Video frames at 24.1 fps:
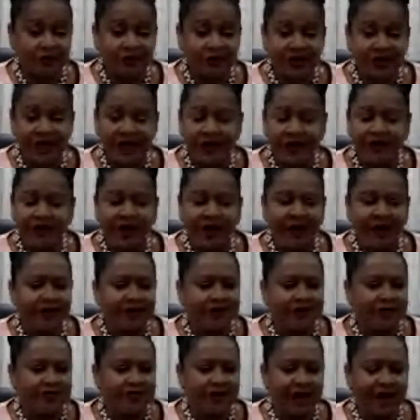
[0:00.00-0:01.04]
But I,
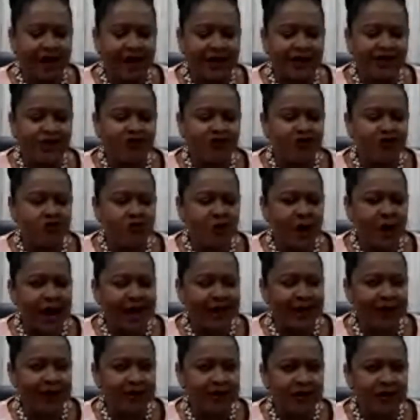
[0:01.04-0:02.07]
I, I
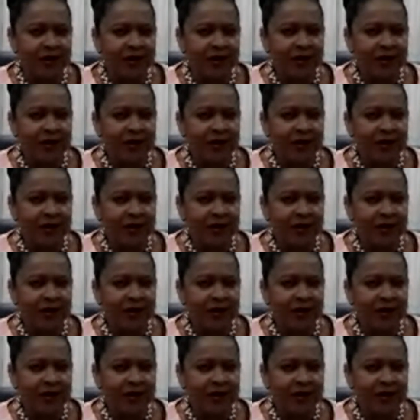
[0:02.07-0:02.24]
try,